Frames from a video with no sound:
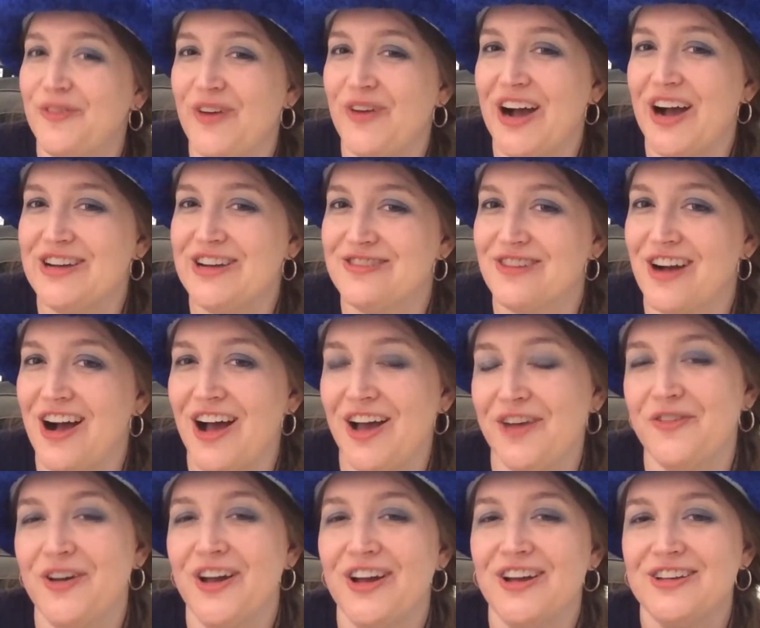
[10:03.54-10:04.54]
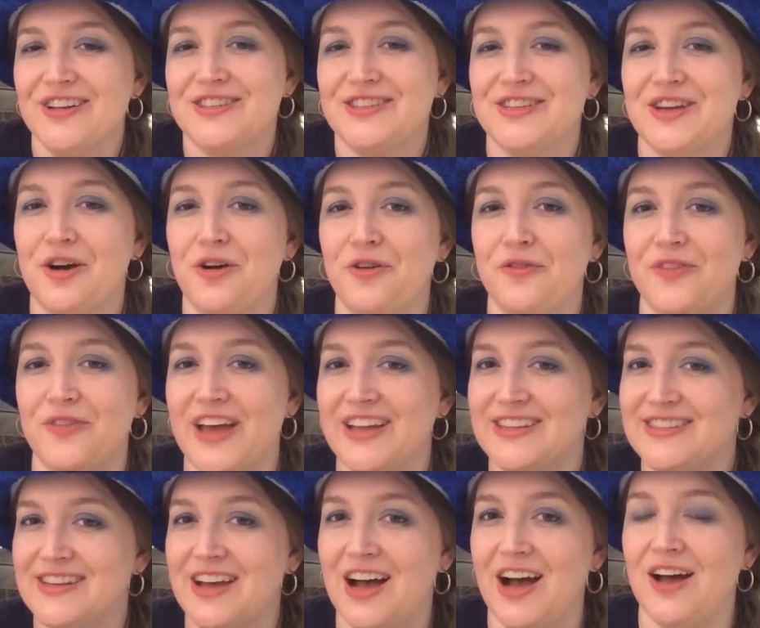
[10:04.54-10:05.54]
of iDrive. So if
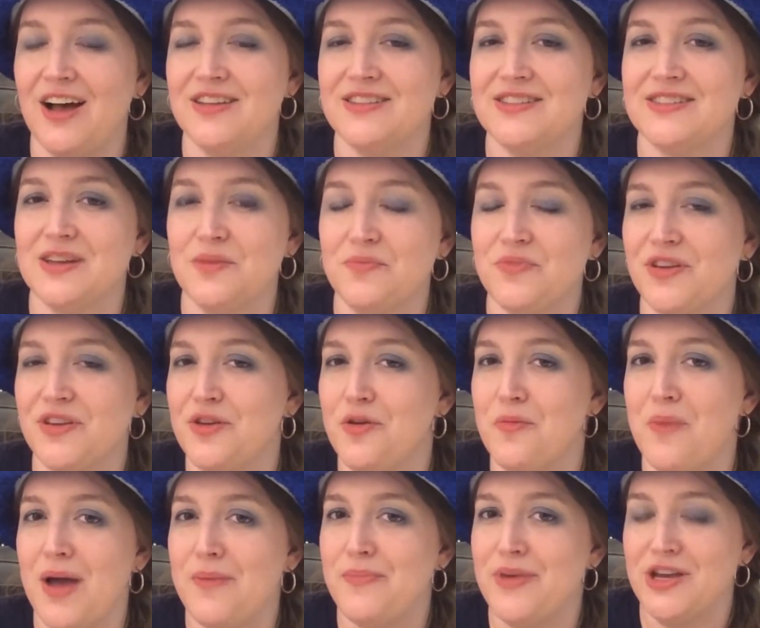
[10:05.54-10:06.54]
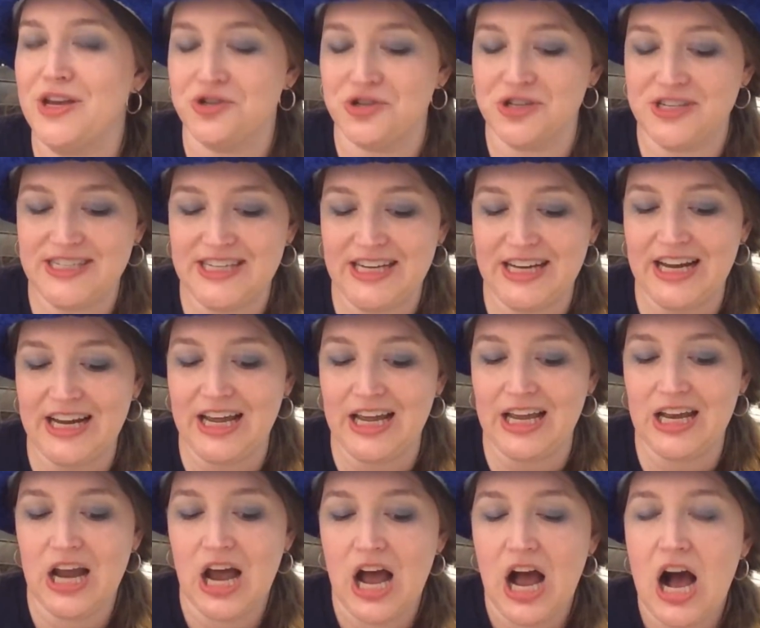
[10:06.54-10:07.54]
that's something you might be interested
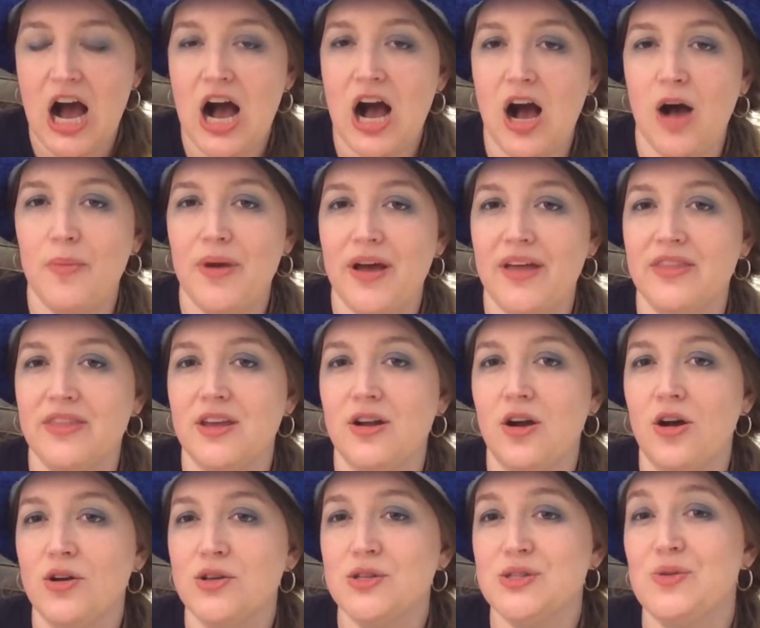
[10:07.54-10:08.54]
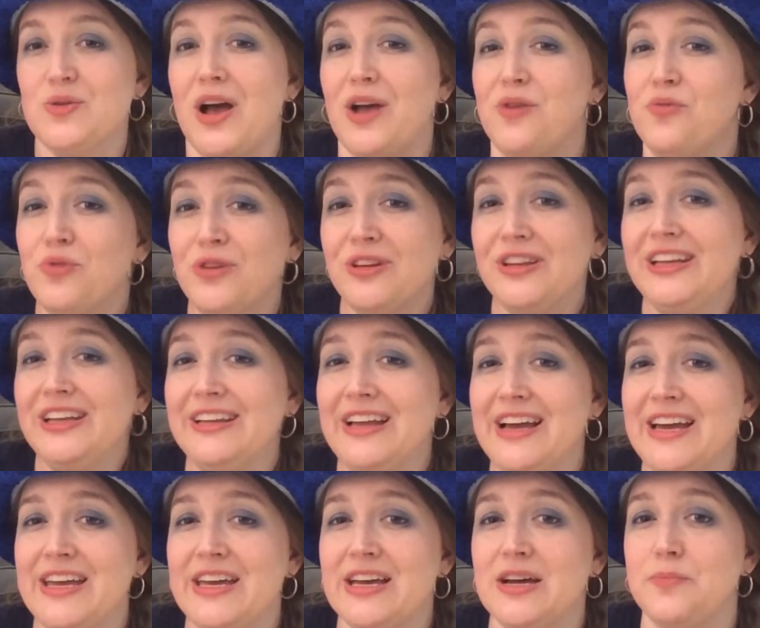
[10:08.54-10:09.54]
in. And then also, I really
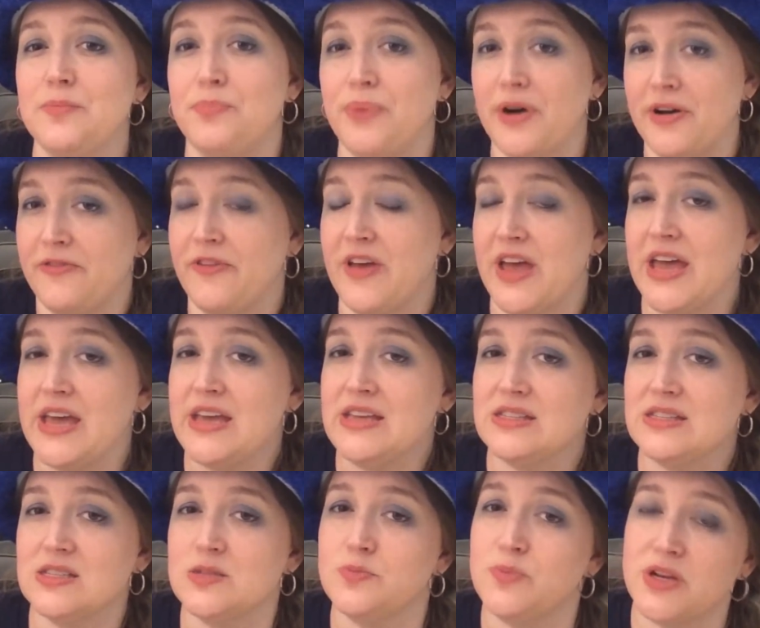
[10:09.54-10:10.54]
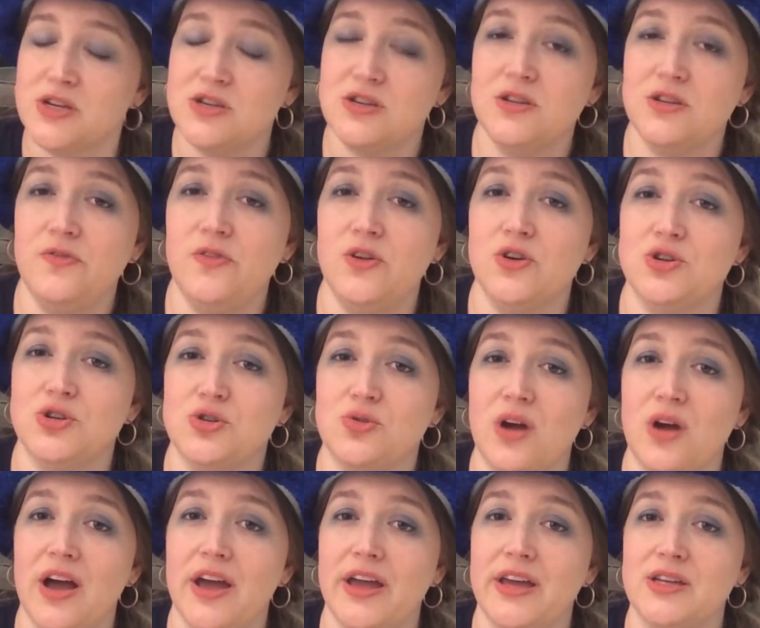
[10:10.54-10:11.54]
like buffets, especially if you're
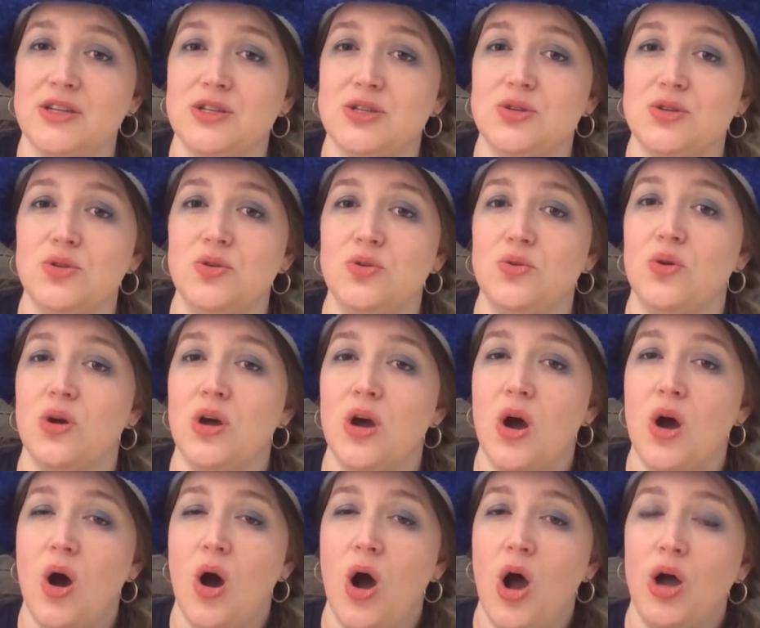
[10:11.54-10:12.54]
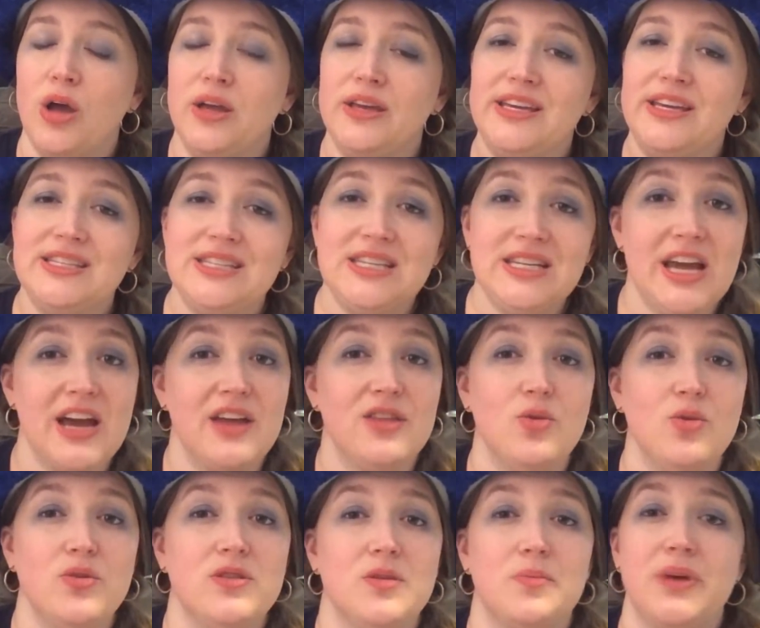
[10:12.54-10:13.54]
trying to get
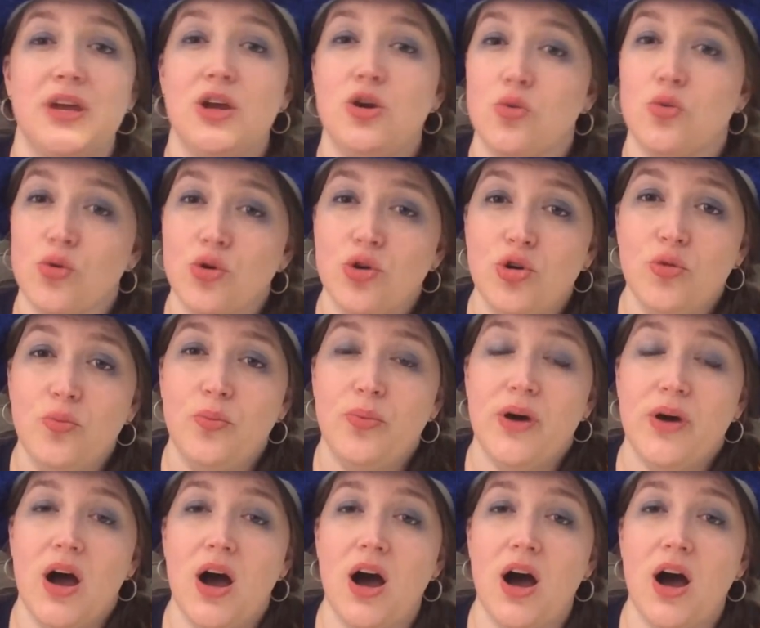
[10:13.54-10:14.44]
together with a big group,